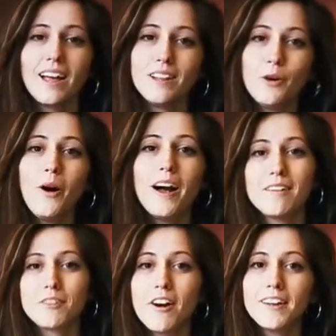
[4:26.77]
Hello, I
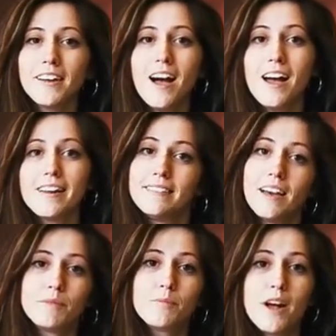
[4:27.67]
am Veronica and
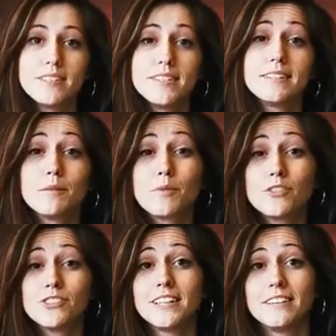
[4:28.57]
I'm President and
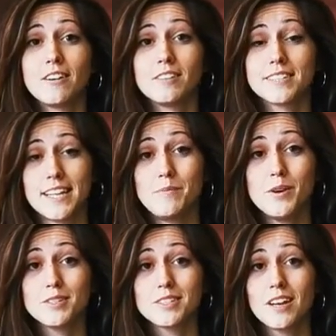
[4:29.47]
Project Leader of
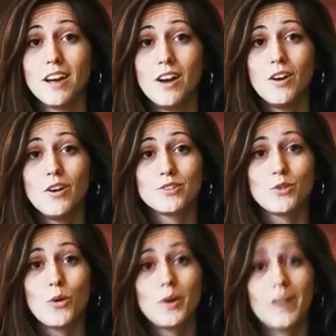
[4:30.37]
Asclepios.
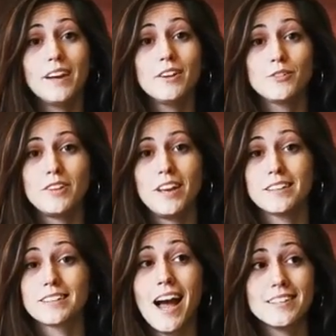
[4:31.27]
So we're here today
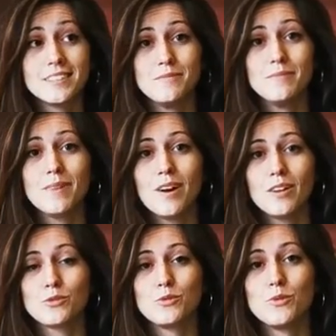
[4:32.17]
at CHASM
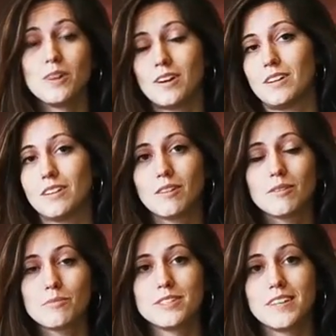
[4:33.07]
to uh,
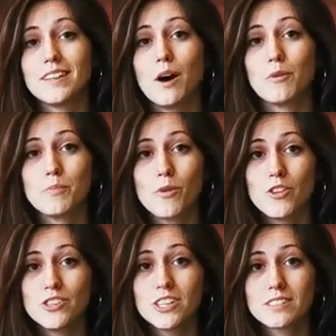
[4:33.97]
present our
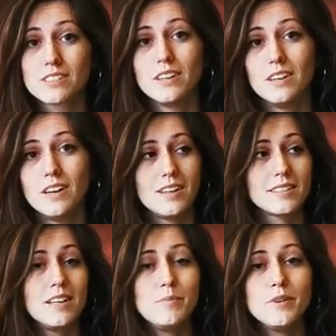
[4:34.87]
project
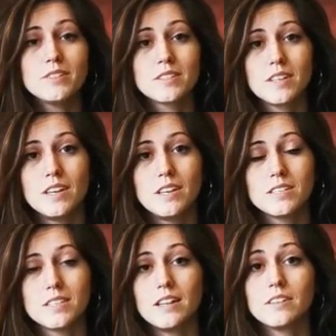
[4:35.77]
Asclepios
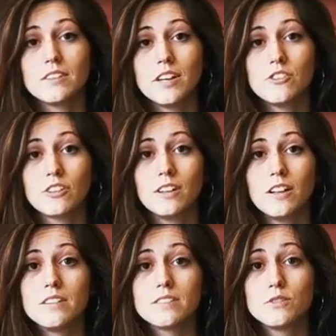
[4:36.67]
is an international
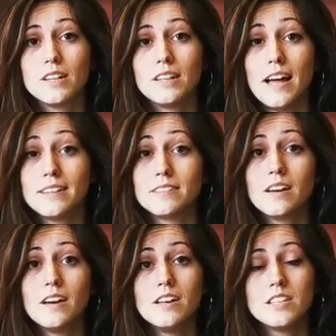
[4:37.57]
and student-led
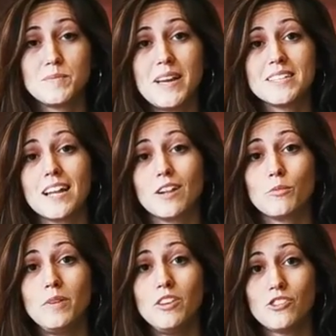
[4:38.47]
space and
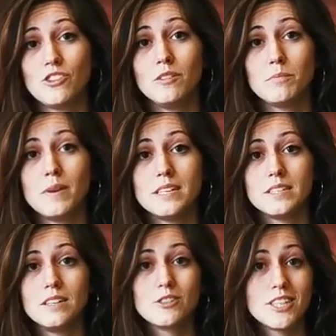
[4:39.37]
mission
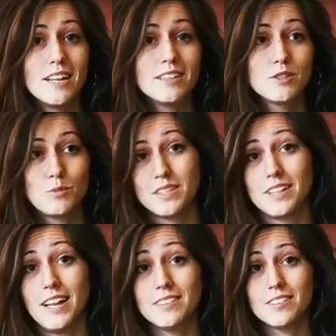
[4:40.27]
based in Lausanne,
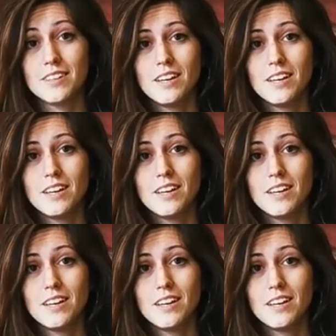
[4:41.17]
Switzerland.